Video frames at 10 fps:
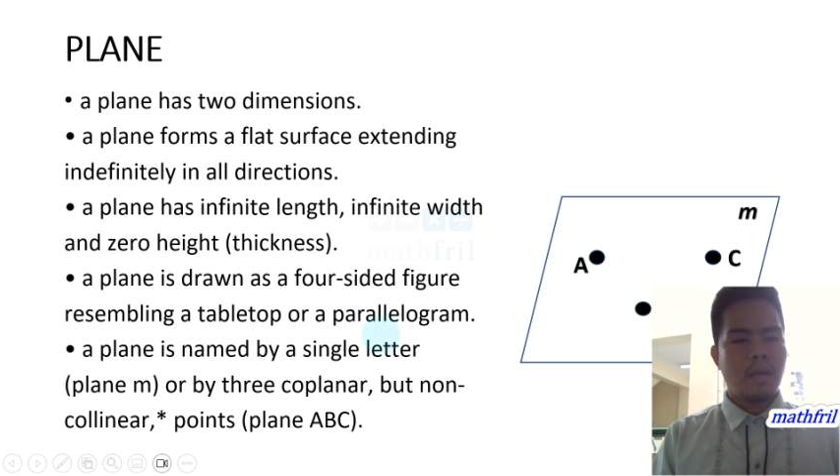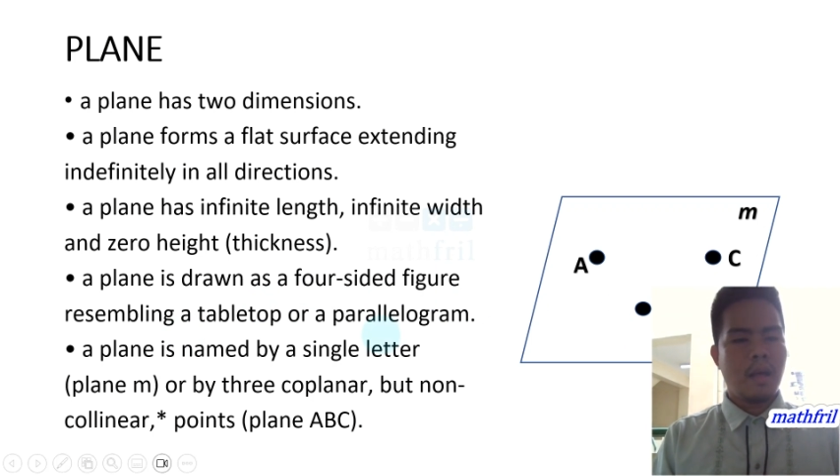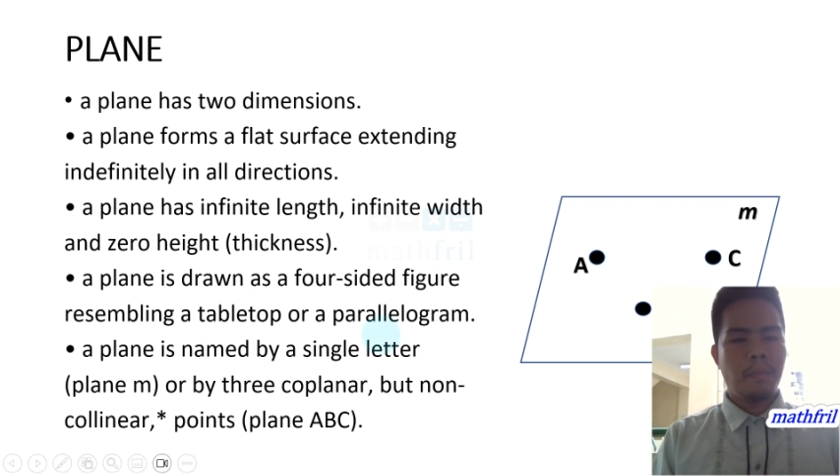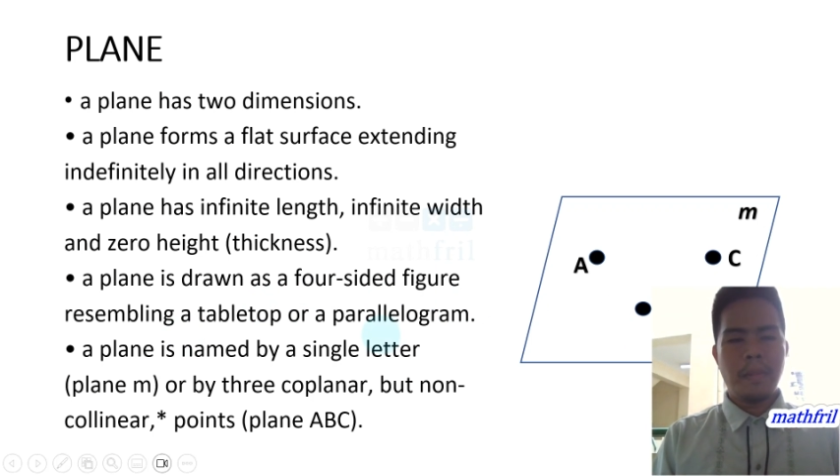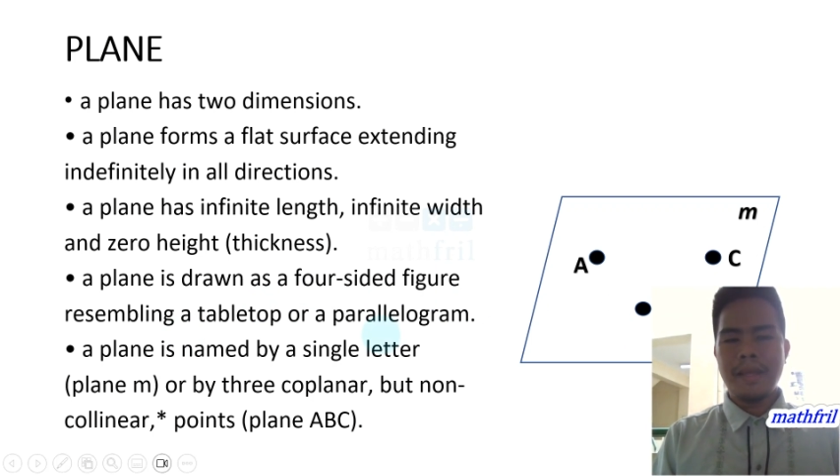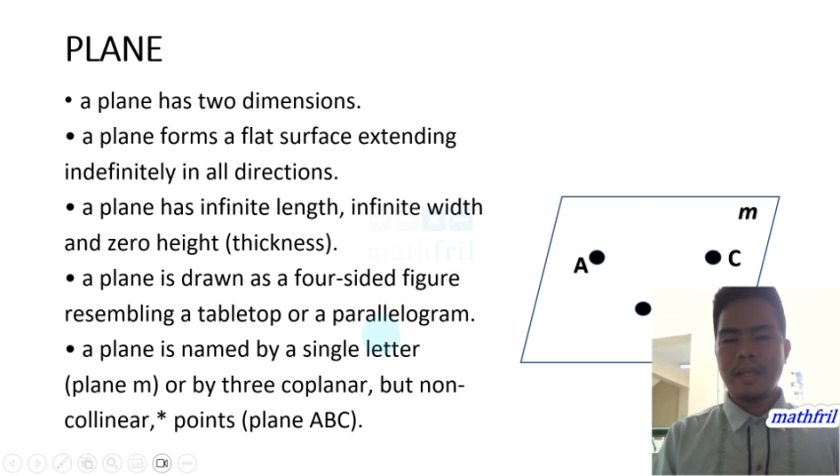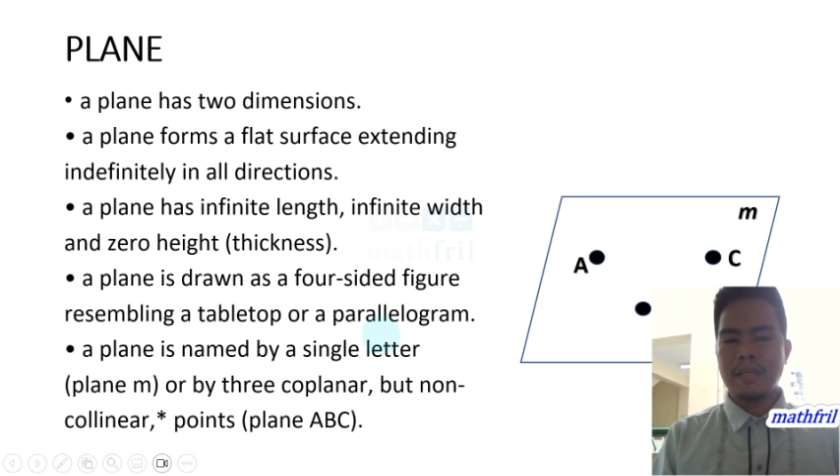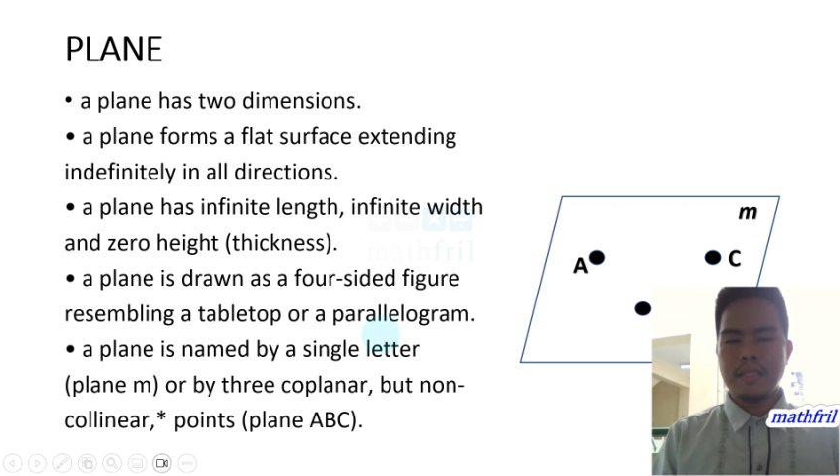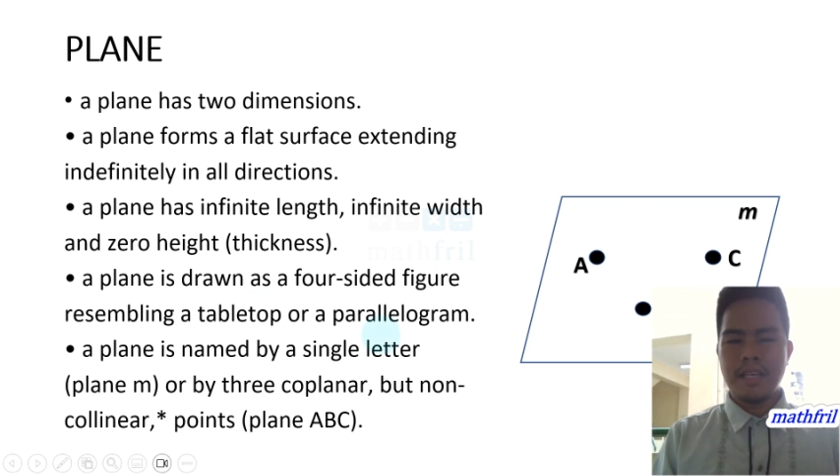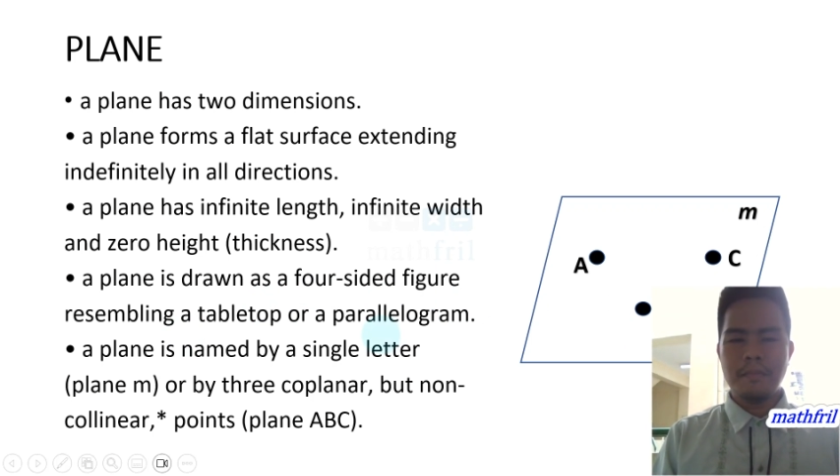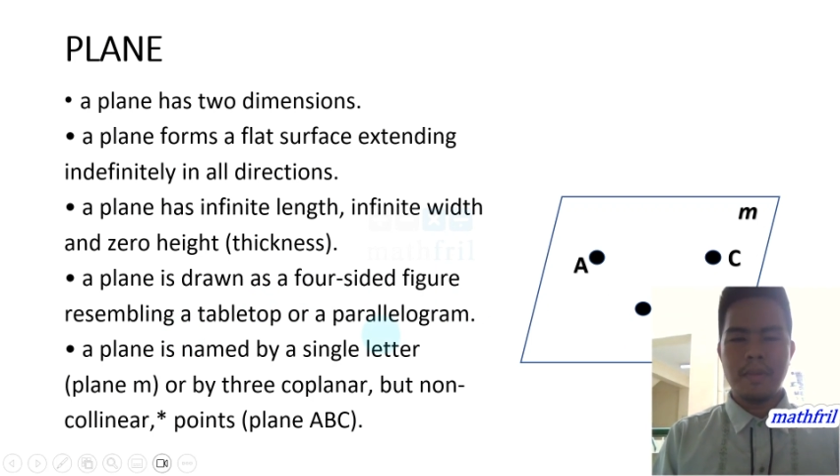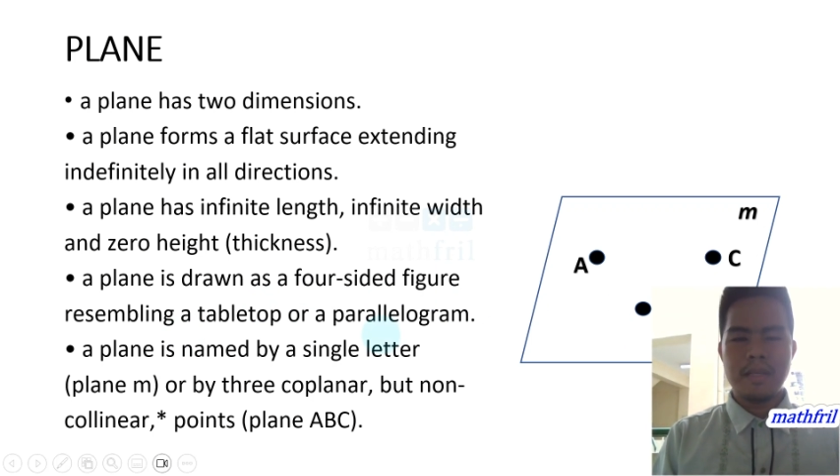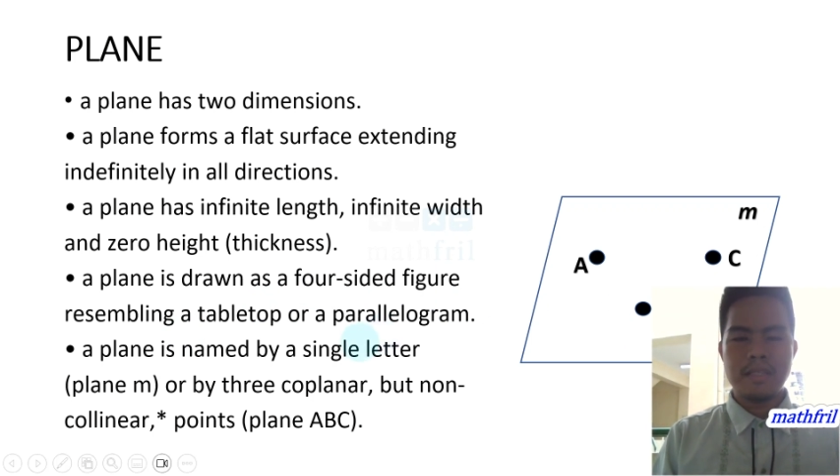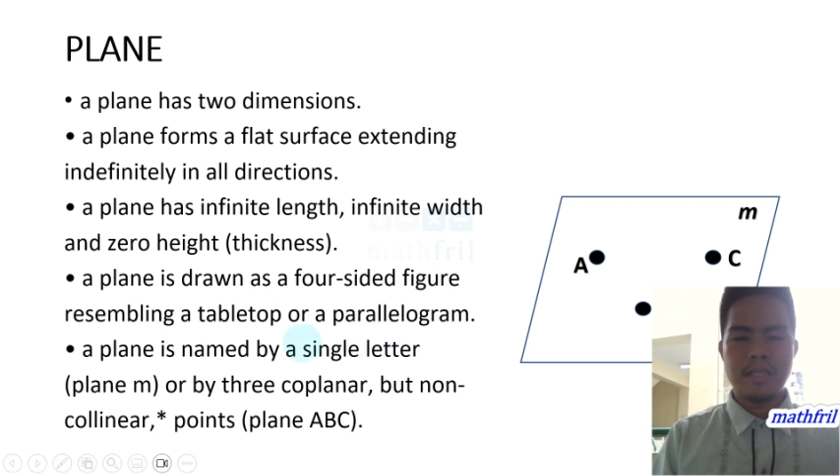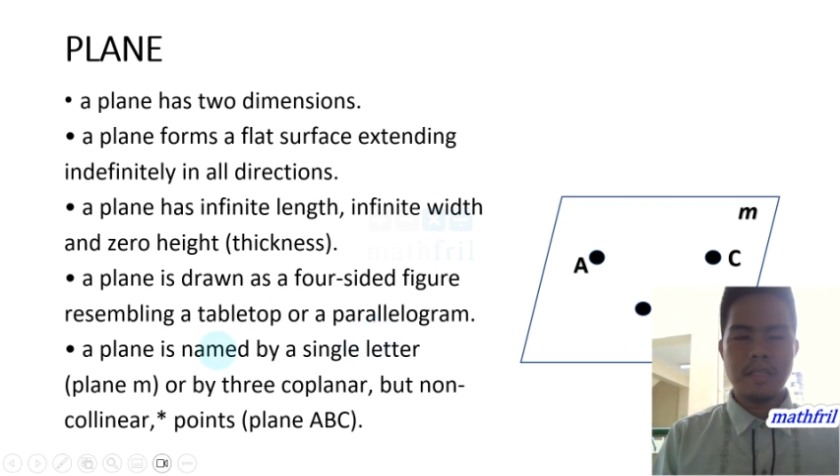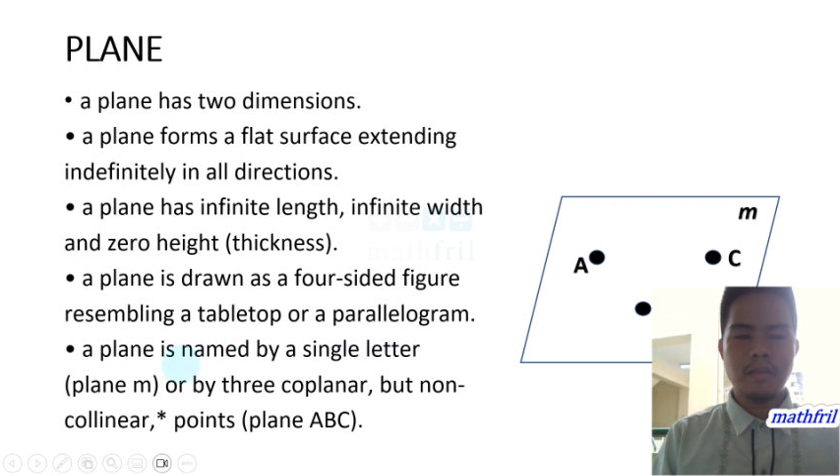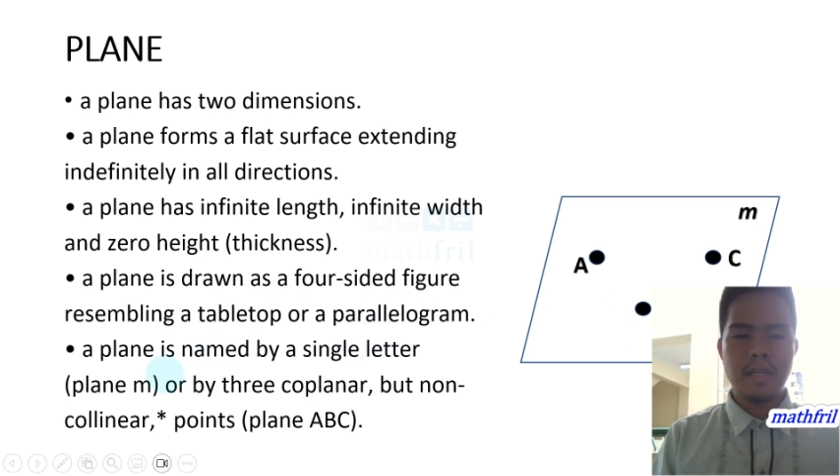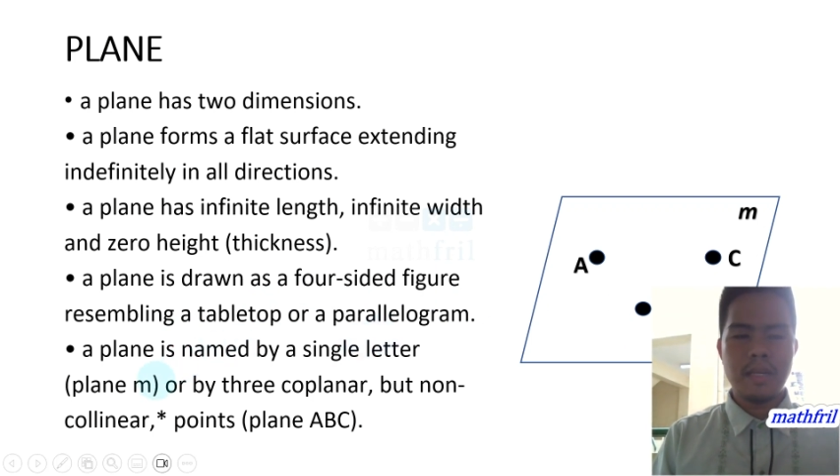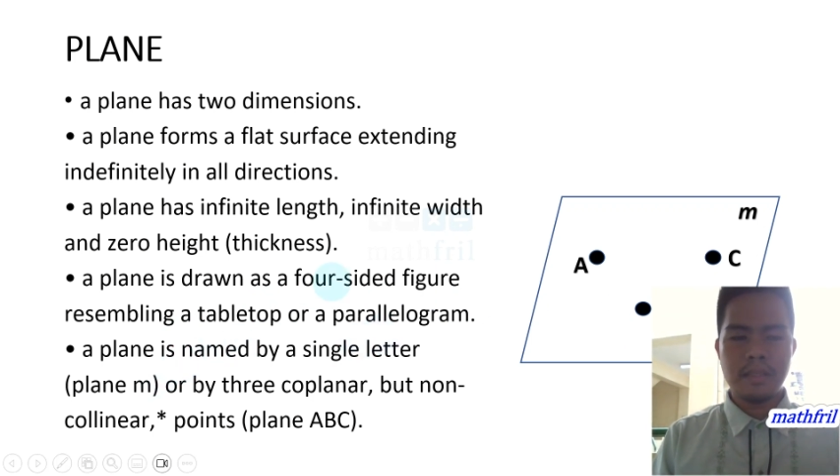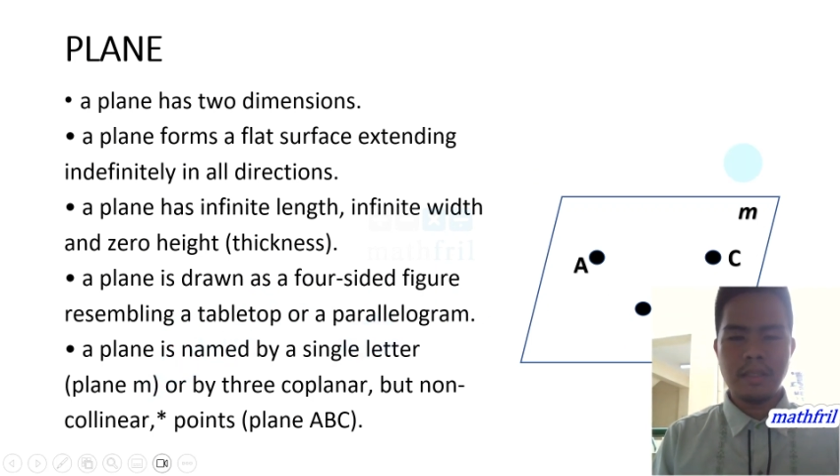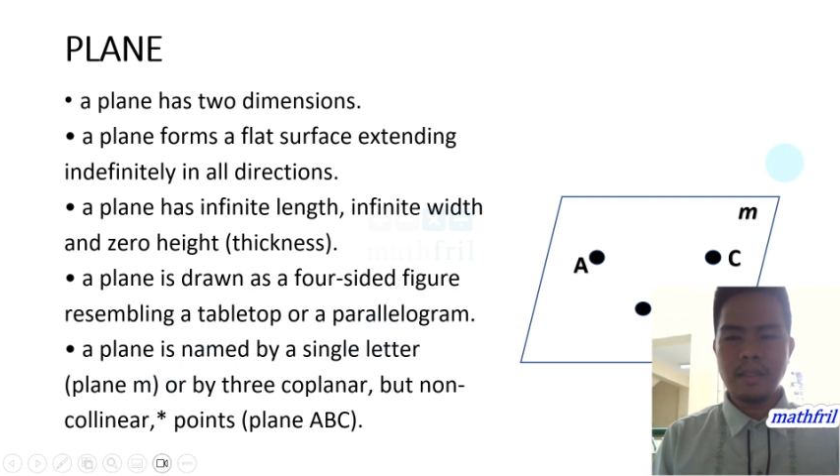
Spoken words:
A plane is named by a single letter,